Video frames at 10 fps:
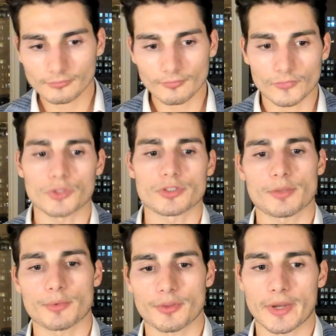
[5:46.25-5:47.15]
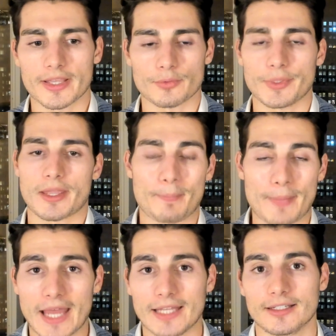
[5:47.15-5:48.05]
those are some of the ways that we
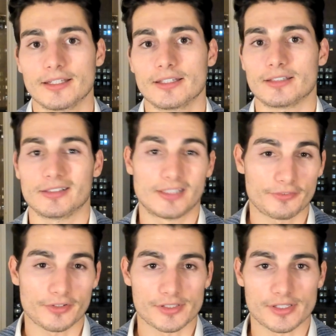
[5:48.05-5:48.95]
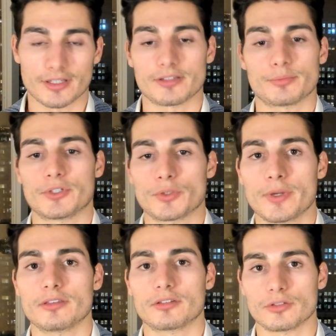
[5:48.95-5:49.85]
combat the differences
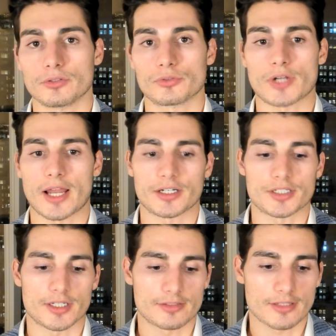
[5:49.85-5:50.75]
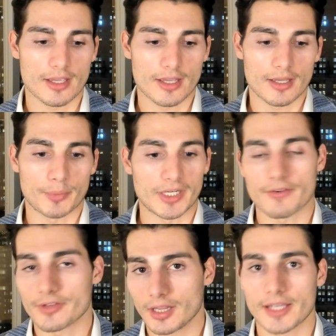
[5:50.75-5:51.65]
between the two strategies. But
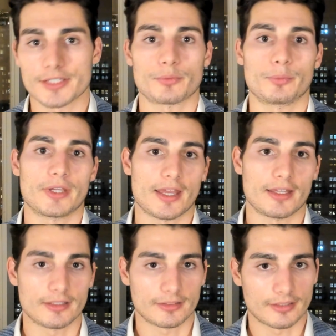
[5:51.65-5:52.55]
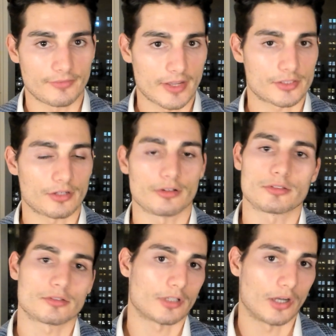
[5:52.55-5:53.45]
nevertheless, we get
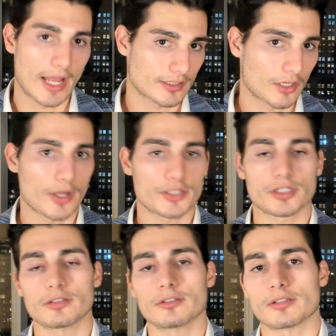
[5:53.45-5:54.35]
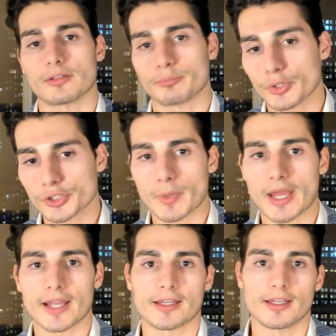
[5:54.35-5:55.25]
investors, asking questions and
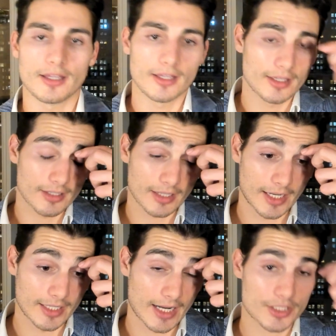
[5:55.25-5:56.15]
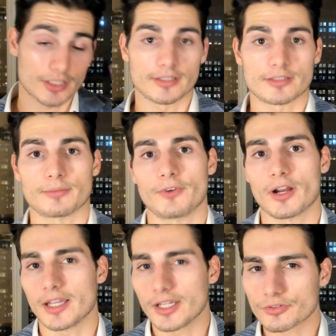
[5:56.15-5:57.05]
pushback, and actually some
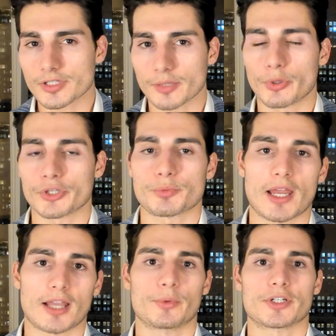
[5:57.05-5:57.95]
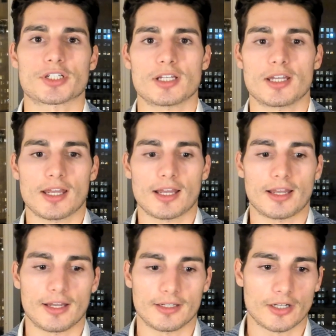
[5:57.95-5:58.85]
very interesting pushback, which,
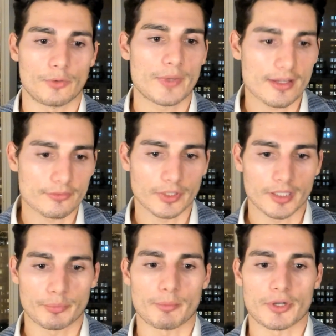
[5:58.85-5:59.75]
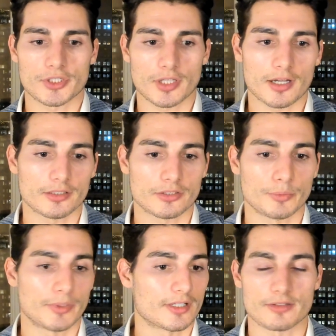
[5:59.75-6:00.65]
we hadn't really put much thought into,
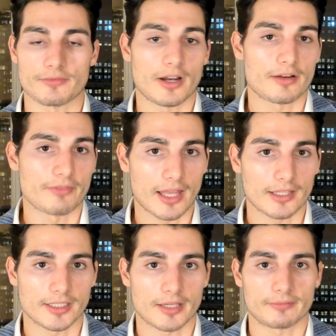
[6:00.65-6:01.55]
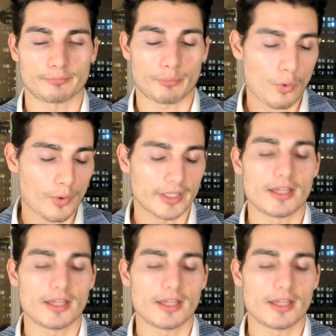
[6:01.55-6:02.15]
but it is a very valid point,